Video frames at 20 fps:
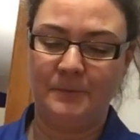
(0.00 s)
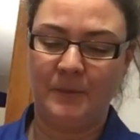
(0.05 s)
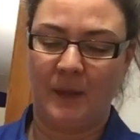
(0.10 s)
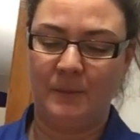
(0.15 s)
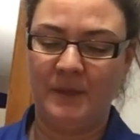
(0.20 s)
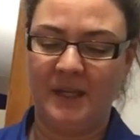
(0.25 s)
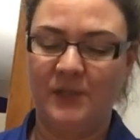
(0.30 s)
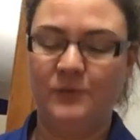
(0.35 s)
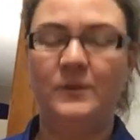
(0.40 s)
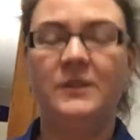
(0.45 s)

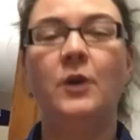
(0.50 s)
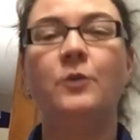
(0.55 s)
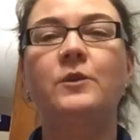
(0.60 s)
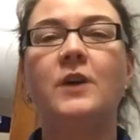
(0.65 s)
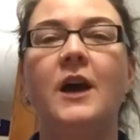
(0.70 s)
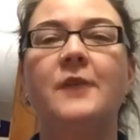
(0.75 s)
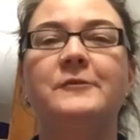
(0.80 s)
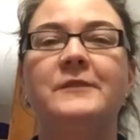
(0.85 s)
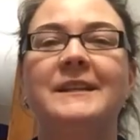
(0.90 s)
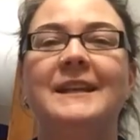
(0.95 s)
because we don't
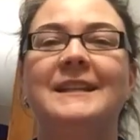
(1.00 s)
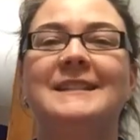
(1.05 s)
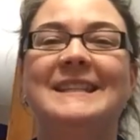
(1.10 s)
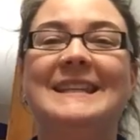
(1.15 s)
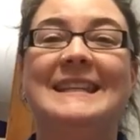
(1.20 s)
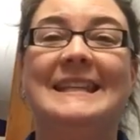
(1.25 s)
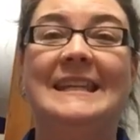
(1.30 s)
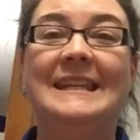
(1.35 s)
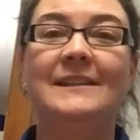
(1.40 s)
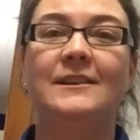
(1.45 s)
often get to
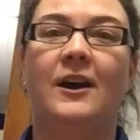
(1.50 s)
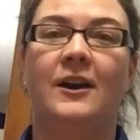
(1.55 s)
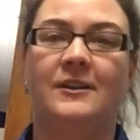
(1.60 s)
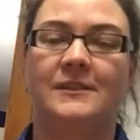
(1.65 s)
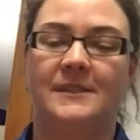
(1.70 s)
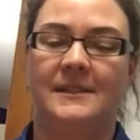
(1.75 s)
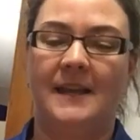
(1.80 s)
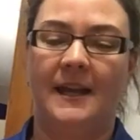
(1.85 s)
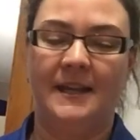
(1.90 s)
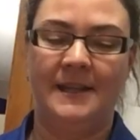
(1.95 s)
eat our
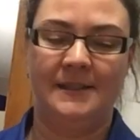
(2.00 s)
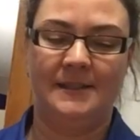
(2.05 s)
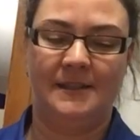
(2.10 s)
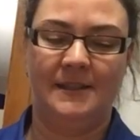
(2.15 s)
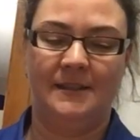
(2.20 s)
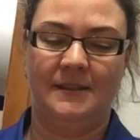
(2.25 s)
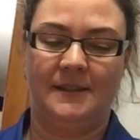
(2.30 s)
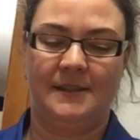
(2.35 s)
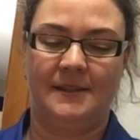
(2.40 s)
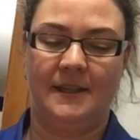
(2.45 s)
science
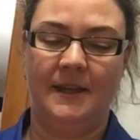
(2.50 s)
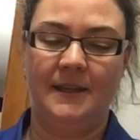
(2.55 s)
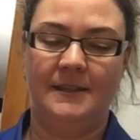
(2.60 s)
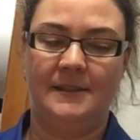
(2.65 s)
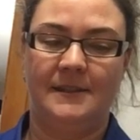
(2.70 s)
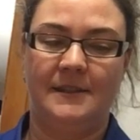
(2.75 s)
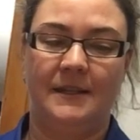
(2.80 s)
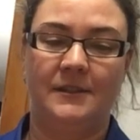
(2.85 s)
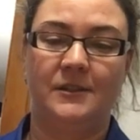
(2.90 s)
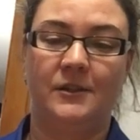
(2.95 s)
in the Science
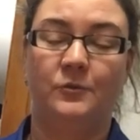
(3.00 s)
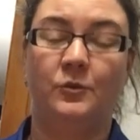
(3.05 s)
Center.